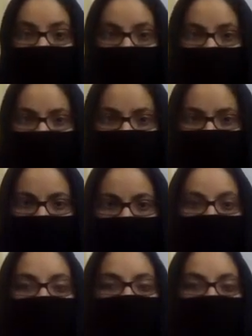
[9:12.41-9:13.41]
birds?
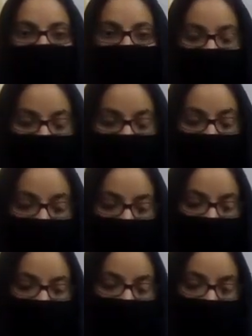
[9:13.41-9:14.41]
Yes, there
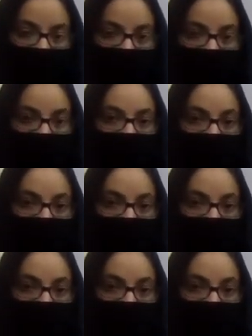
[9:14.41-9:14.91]
they are